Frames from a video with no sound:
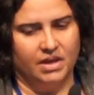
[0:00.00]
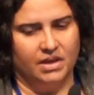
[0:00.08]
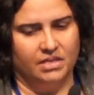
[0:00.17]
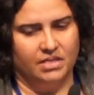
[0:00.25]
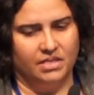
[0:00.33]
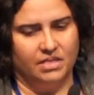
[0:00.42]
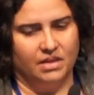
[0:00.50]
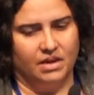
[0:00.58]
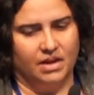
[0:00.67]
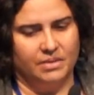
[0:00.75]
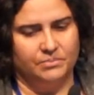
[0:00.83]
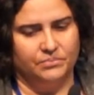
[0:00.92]

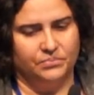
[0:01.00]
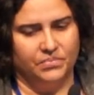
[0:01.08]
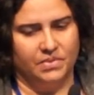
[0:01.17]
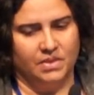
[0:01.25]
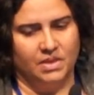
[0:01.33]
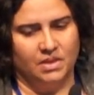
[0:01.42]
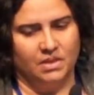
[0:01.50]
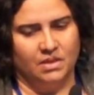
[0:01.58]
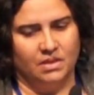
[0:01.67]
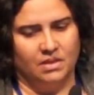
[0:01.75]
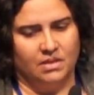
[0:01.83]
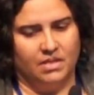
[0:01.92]
in
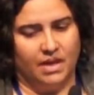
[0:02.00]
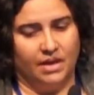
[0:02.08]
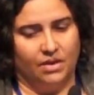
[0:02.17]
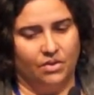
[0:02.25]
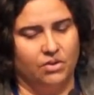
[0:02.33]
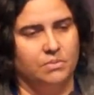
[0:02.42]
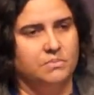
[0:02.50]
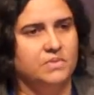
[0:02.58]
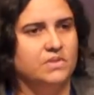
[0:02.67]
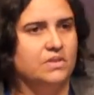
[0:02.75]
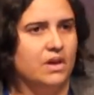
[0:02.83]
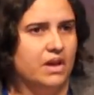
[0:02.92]
their
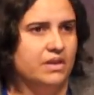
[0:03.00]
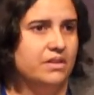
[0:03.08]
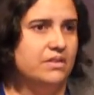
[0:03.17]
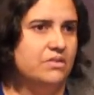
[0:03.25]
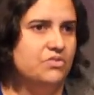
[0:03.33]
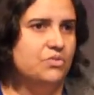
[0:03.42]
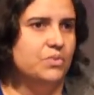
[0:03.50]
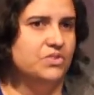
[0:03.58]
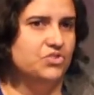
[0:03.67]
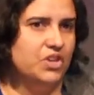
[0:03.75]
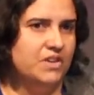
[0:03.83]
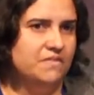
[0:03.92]
homes to
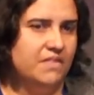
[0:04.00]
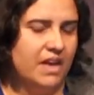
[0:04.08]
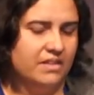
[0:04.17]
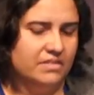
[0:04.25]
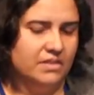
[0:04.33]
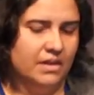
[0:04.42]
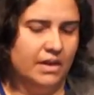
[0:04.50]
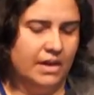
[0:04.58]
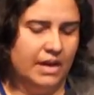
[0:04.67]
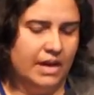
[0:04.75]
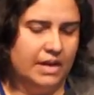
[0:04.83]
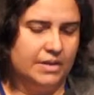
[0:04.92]
achieve that.
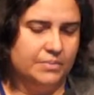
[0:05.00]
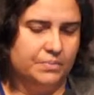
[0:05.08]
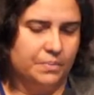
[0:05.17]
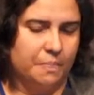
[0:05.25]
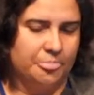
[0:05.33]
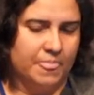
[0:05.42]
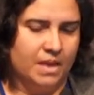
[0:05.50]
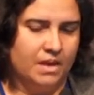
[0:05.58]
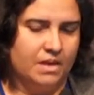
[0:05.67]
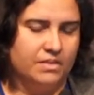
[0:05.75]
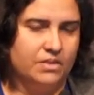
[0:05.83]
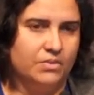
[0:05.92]

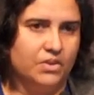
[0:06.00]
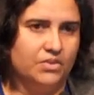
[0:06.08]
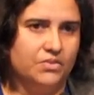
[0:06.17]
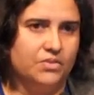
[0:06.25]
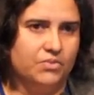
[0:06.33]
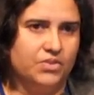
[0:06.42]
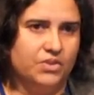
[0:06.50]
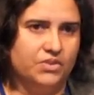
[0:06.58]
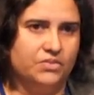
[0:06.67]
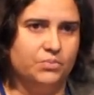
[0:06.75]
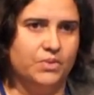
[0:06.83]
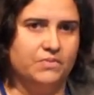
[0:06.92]
And so a lot of the
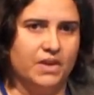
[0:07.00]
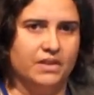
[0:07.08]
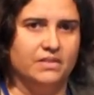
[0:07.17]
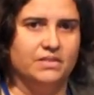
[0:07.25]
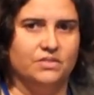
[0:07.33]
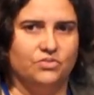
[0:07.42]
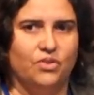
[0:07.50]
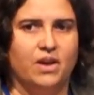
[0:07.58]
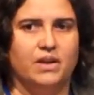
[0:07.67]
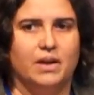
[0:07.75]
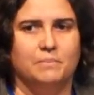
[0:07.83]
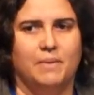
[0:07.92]
research we've done is to
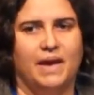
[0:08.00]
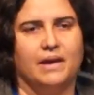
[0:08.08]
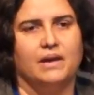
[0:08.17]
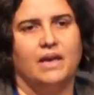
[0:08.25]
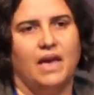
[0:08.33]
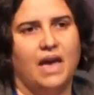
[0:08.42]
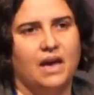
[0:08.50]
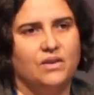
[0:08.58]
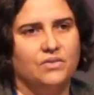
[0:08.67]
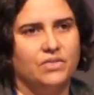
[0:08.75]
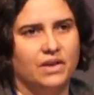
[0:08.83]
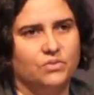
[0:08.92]
try and unpack
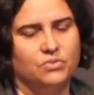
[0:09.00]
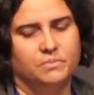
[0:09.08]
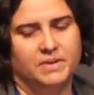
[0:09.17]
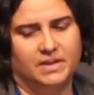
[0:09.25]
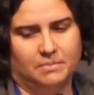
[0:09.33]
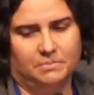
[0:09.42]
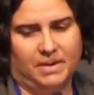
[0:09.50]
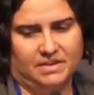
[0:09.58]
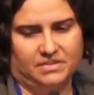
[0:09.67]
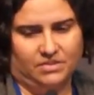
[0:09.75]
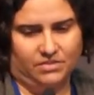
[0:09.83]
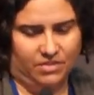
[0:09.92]
how that could be done
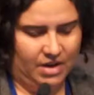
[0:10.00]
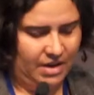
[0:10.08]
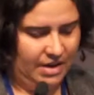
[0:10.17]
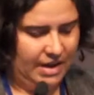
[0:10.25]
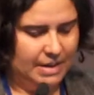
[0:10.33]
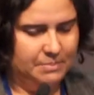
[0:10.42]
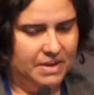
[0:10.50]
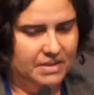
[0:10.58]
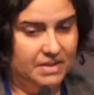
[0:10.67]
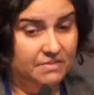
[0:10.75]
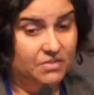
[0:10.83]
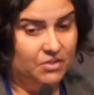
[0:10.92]
better
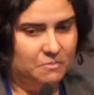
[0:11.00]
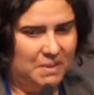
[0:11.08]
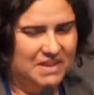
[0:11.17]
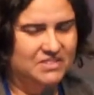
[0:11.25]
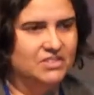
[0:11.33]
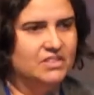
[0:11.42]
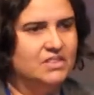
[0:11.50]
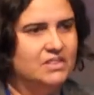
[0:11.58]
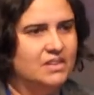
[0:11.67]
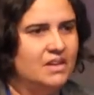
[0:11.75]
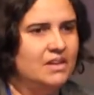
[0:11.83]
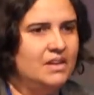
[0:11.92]
and give those
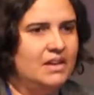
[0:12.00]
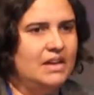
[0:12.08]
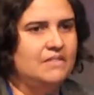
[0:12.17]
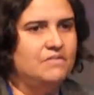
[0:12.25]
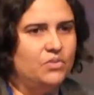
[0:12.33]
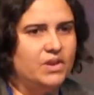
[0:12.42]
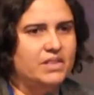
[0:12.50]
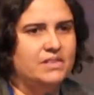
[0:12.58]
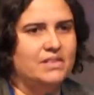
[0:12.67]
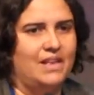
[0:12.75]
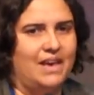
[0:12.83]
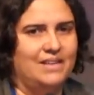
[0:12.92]
patients a
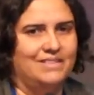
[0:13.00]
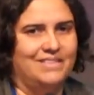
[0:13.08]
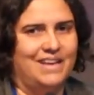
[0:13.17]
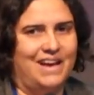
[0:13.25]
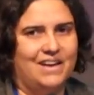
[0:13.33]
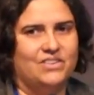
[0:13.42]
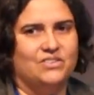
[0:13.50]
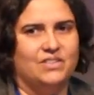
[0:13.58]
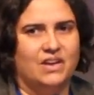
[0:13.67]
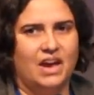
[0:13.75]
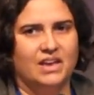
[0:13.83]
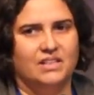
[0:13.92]
voice and argue
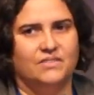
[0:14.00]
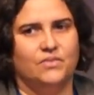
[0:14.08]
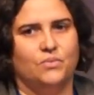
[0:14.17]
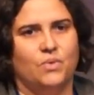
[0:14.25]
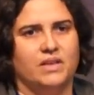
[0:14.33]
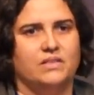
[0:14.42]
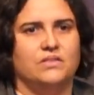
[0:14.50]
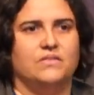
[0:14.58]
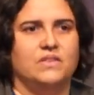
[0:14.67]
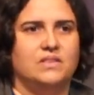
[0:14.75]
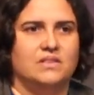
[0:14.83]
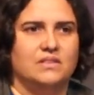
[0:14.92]
the case for why
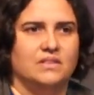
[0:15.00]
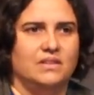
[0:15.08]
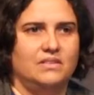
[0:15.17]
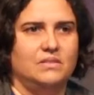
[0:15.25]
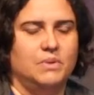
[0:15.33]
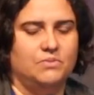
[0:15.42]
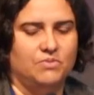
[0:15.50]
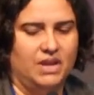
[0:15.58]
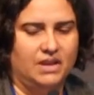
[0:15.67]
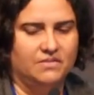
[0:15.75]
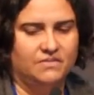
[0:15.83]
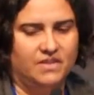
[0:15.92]
services need to be
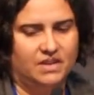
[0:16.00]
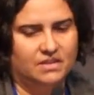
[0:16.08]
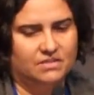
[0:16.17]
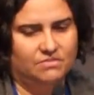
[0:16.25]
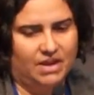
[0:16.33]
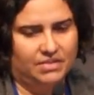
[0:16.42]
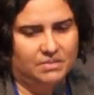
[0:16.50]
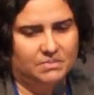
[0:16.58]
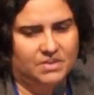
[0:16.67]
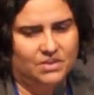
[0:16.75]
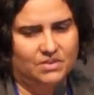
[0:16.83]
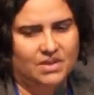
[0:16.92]
reconfigured around
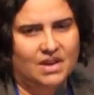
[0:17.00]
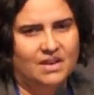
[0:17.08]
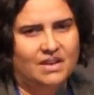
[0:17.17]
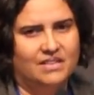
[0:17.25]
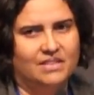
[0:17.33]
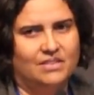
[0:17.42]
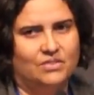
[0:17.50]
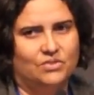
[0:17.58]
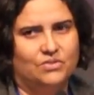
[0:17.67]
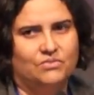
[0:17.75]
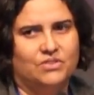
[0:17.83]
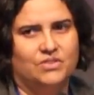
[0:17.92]
them. So I think a
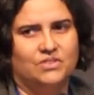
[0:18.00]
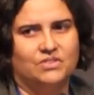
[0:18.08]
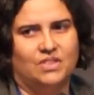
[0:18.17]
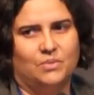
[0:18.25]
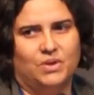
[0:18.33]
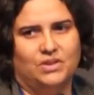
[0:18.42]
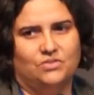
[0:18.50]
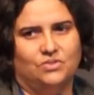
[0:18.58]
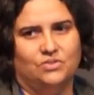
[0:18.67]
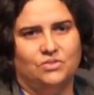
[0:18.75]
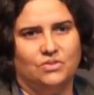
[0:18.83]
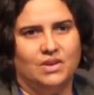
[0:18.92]
lot of research that we
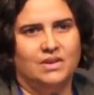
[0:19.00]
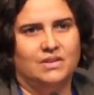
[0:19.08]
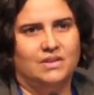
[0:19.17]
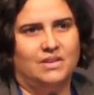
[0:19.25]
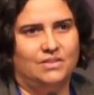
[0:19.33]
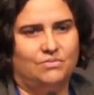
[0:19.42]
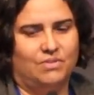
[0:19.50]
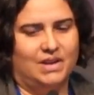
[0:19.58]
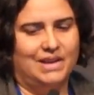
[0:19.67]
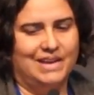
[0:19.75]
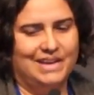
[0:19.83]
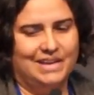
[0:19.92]
do is
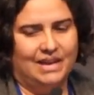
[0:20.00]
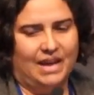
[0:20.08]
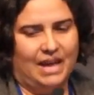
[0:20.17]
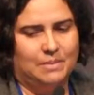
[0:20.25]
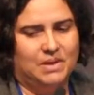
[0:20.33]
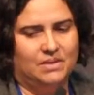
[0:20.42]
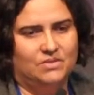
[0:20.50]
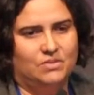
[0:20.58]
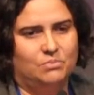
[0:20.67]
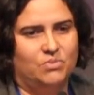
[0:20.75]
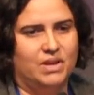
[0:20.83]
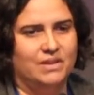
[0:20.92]
really aiming
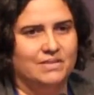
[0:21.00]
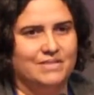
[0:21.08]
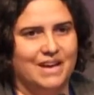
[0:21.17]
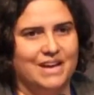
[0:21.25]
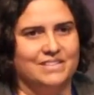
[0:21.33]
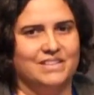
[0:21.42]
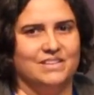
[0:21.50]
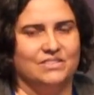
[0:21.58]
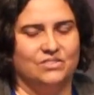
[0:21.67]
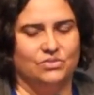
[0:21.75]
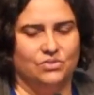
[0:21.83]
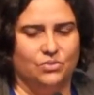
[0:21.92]
to bring data
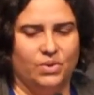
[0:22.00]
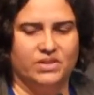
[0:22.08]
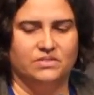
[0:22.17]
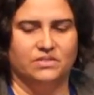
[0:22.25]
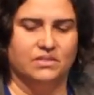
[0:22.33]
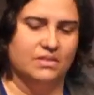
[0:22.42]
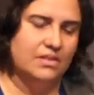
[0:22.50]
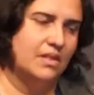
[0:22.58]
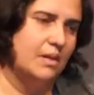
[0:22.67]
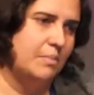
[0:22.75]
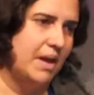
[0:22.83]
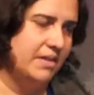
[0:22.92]
to questions
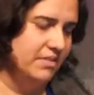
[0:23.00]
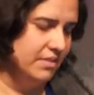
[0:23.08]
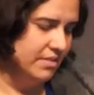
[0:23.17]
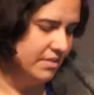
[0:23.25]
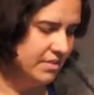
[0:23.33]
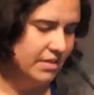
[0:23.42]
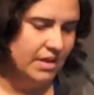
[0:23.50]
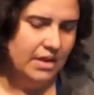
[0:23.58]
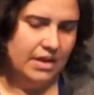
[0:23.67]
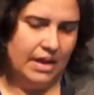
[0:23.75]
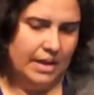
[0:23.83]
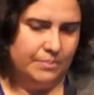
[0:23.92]
that patients
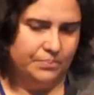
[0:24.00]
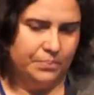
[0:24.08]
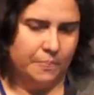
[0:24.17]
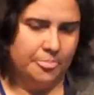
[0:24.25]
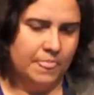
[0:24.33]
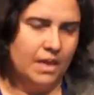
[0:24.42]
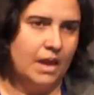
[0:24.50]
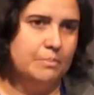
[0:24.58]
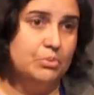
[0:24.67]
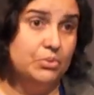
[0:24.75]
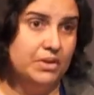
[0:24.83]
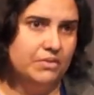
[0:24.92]

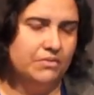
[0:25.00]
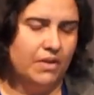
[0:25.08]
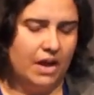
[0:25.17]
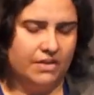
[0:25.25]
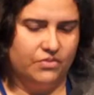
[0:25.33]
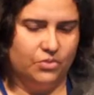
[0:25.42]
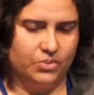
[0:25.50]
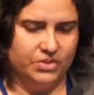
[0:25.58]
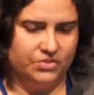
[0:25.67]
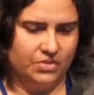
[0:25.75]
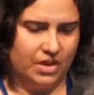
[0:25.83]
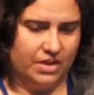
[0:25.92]
are putting
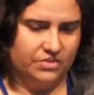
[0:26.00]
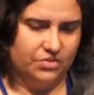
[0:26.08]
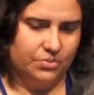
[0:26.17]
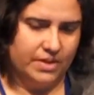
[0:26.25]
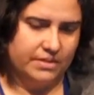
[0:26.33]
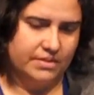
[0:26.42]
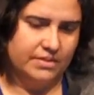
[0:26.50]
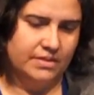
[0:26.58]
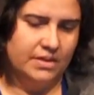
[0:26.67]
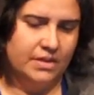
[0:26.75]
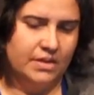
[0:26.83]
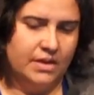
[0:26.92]
forward to us.
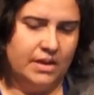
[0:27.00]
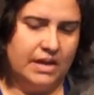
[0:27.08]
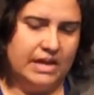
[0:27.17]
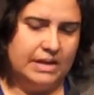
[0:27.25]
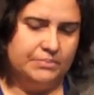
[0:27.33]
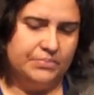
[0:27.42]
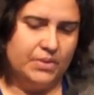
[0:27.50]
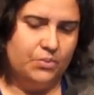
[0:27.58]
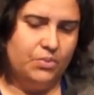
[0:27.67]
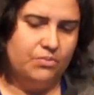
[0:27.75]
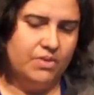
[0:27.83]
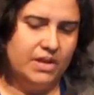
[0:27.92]

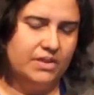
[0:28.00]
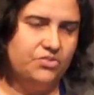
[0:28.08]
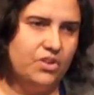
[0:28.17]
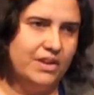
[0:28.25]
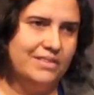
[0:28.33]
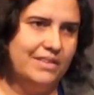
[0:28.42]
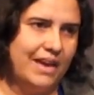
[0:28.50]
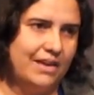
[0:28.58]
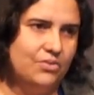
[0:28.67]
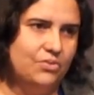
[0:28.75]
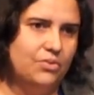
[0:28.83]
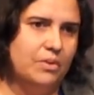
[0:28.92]
We're really trying to
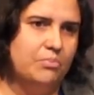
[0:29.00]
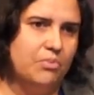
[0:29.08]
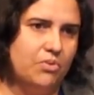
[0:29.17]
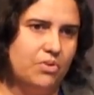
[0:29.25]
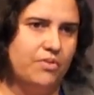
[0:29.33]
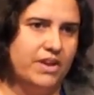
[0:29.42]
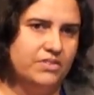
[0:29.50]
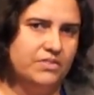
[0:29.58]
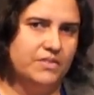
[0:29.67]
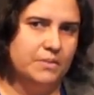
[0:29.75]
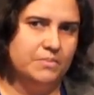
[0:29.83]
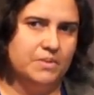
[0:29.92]
tackle a broad
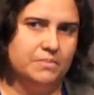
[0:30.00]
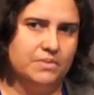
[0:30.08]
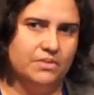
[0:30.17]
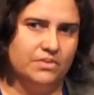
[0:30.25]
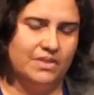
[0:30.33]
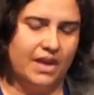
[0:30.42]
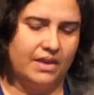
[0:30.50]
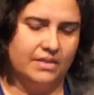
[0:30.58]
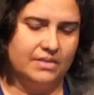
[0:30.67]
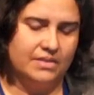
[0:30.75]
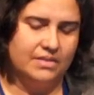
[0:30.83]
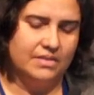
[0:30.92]
range of symptoms, not
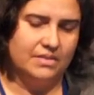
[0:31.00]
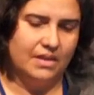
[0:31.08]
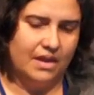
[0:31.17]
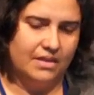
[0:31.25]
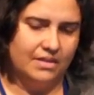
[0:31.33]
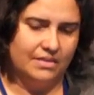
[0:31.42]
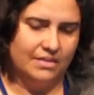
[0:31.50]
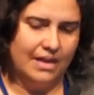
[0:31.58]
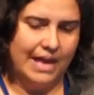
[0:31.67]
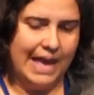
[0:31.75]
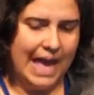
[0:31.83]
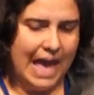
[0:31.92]
taking
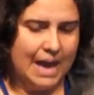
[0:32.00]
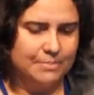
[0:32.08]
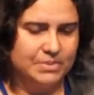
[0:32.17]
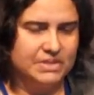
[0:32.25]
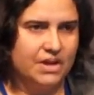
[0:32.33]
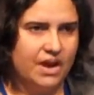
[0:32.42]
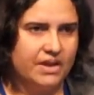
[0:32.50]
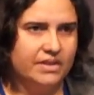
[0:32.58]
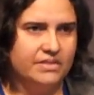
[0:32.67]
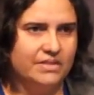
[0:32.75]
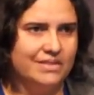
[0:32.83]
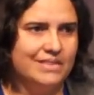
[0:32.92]
appetite
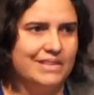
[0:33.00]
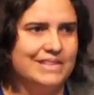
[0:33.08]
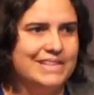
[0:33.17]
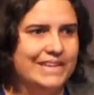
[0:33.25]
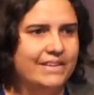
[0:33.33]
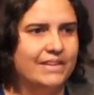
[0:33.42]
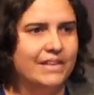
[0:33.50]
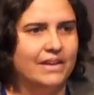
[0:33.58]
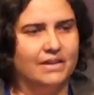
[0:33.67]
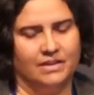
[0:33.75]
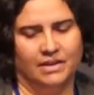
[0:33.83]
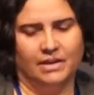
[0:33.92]
as just a
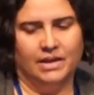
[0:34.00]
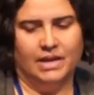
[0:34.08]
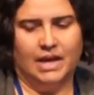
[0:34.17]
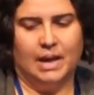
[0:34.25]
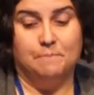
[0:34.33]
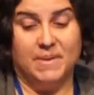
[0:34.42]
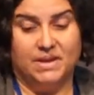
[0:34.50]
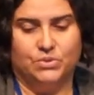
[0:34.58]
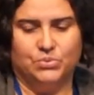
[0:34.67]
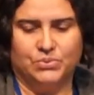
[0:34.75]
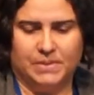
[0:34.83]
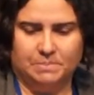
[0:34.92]
singular
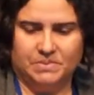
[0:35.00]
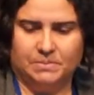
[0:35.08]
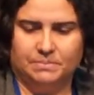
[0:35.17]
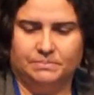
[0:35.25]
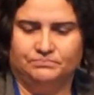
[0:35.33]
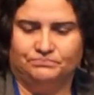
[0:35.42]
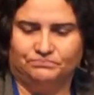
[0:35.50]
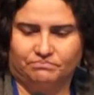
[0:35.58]
medical symptom.